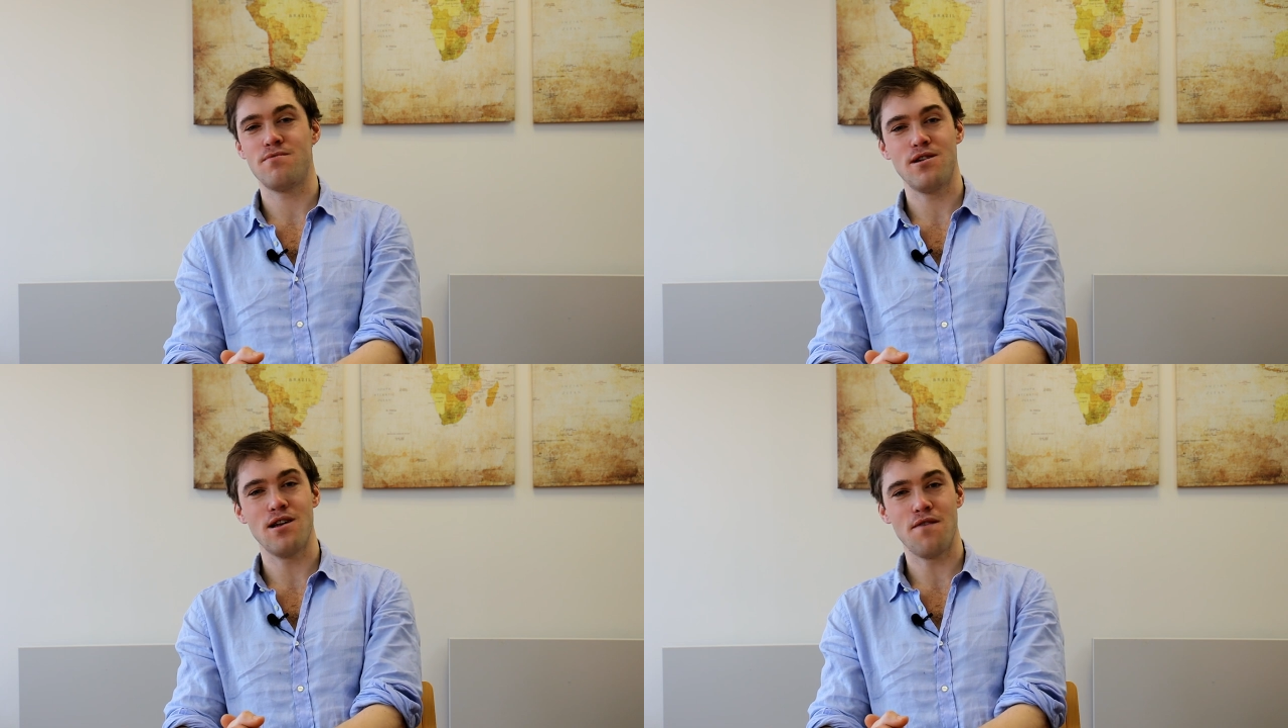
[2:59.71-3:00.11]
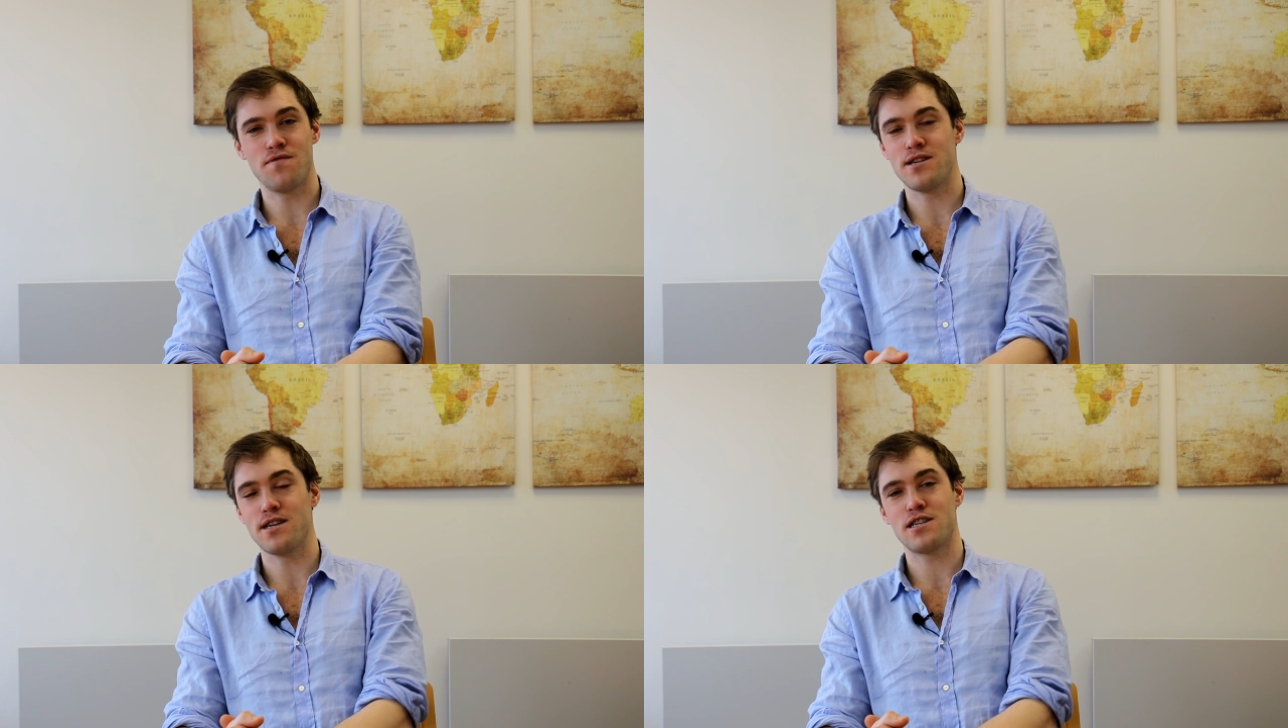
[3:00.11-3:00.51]

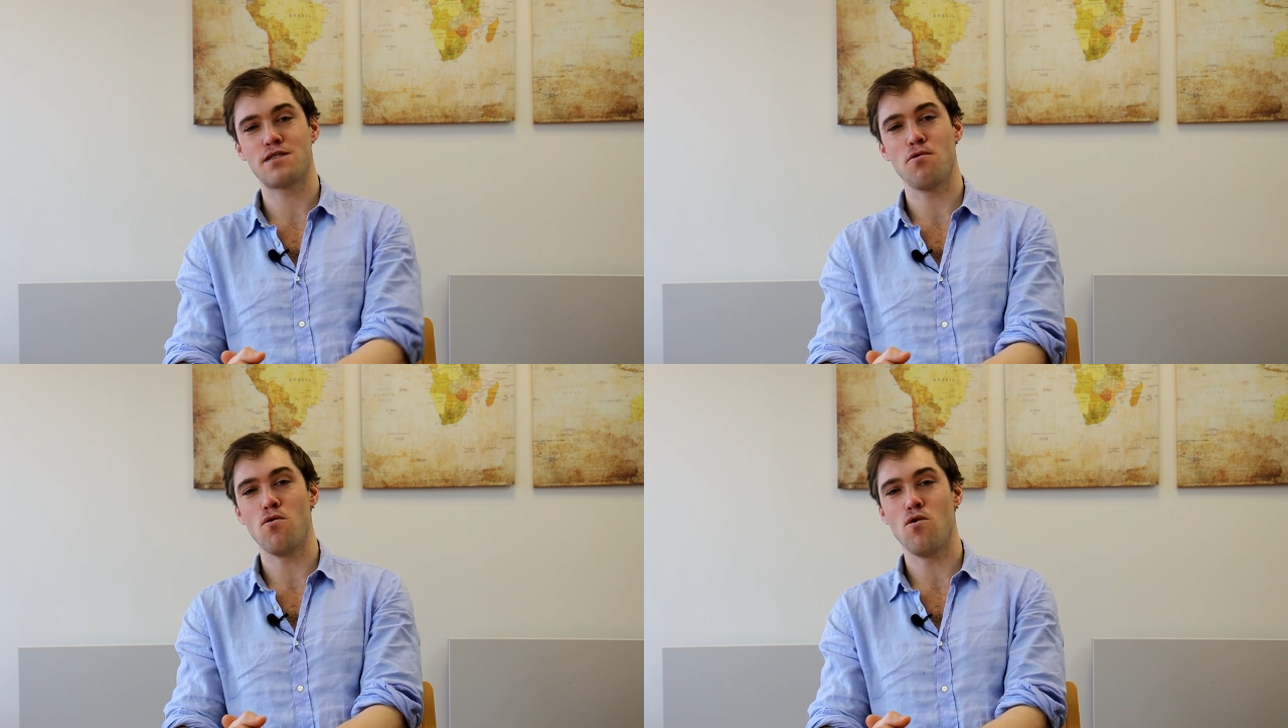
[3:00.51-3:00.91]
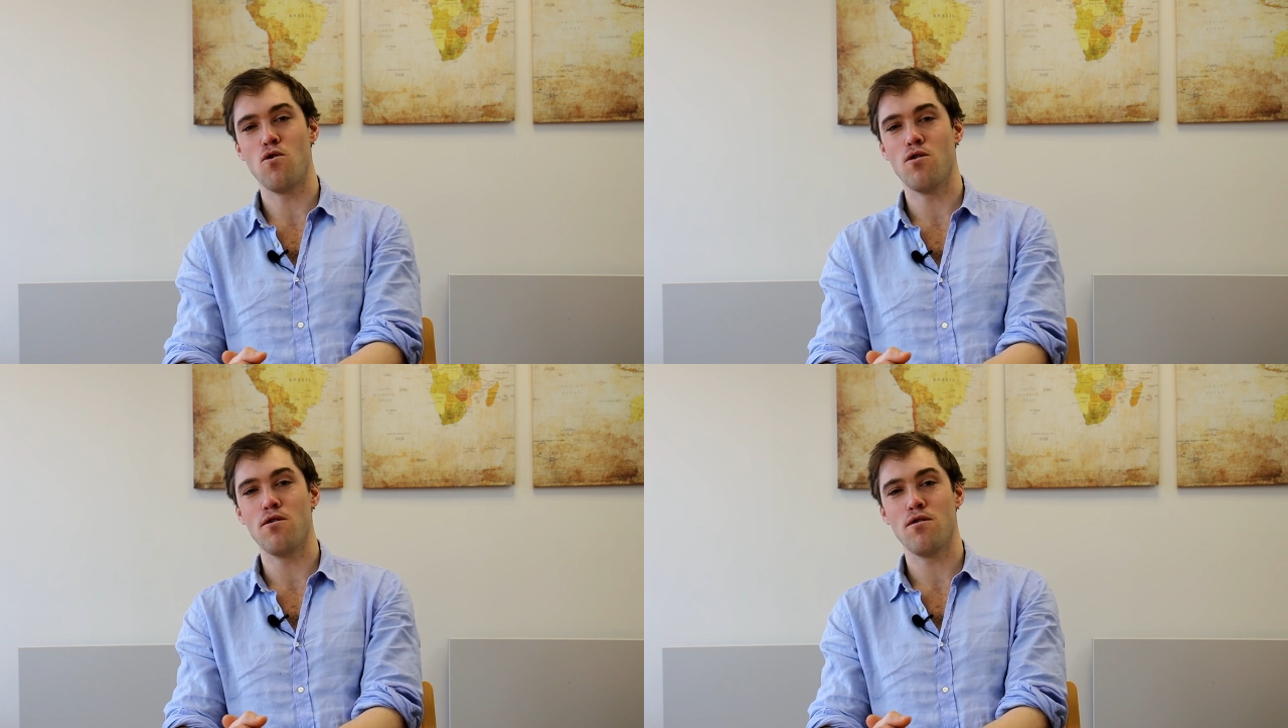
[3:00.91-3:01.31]
love to
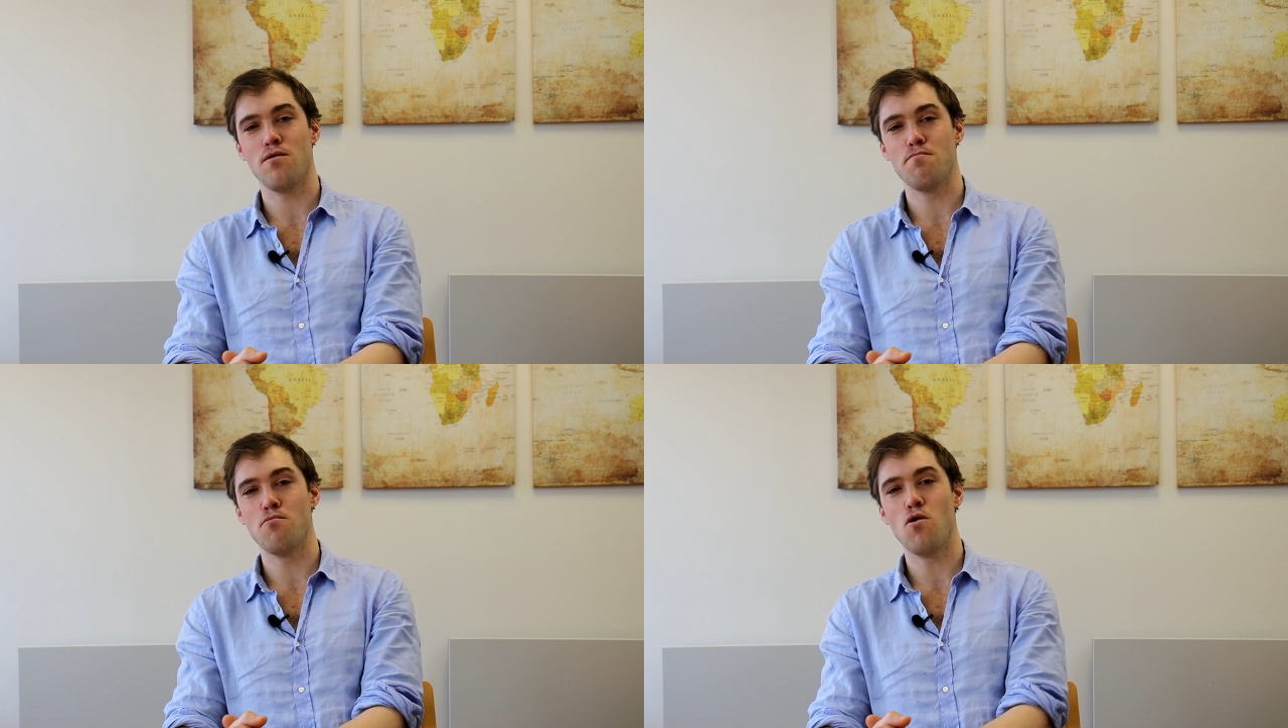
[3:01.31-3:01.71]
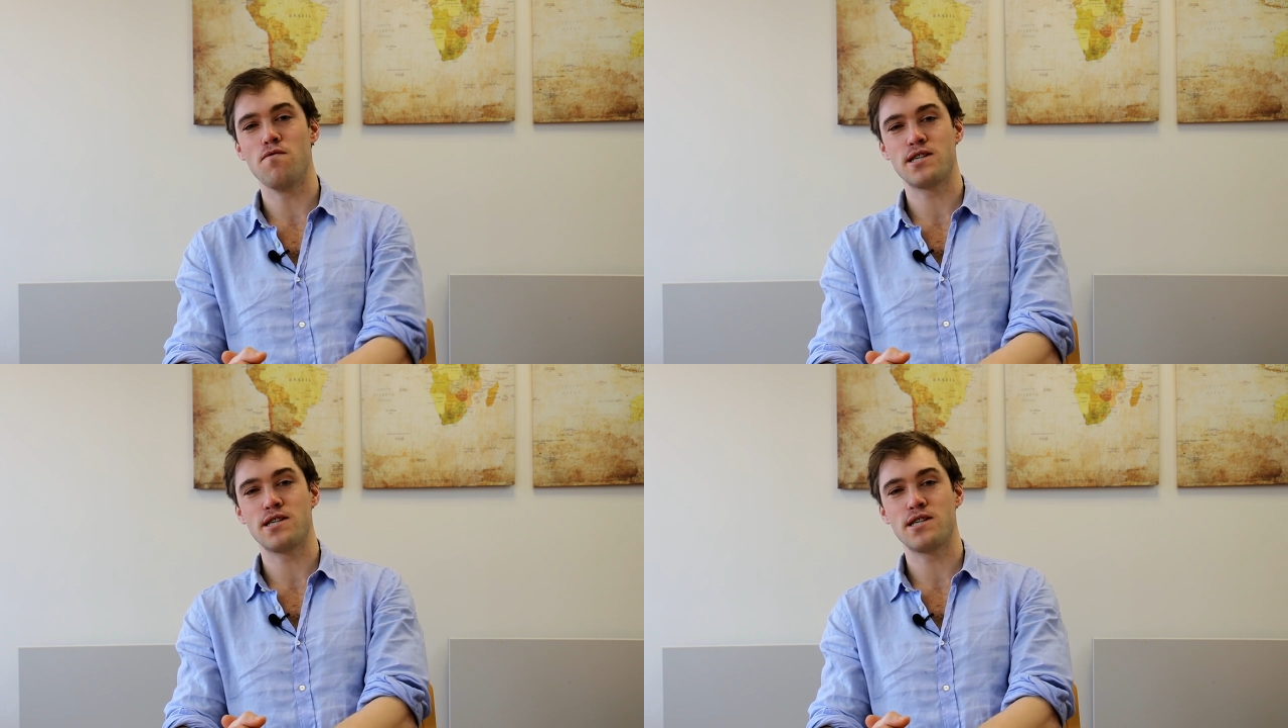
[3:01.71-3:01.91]
explore more of